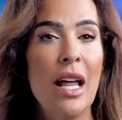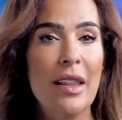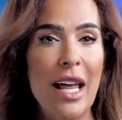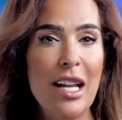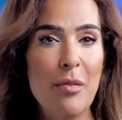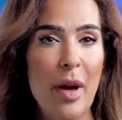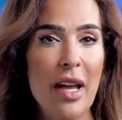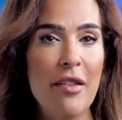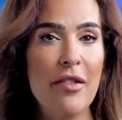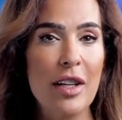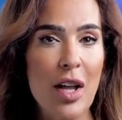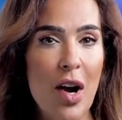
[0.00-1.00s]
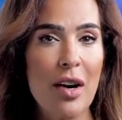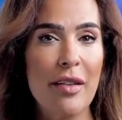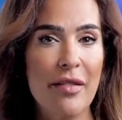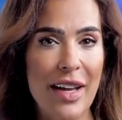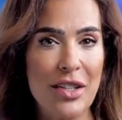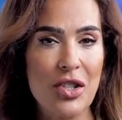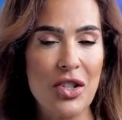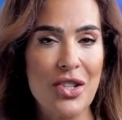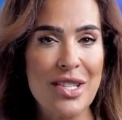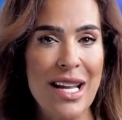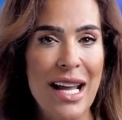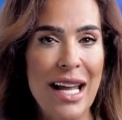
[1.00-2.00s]
led by Valar
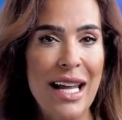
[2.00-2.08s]
Ventures.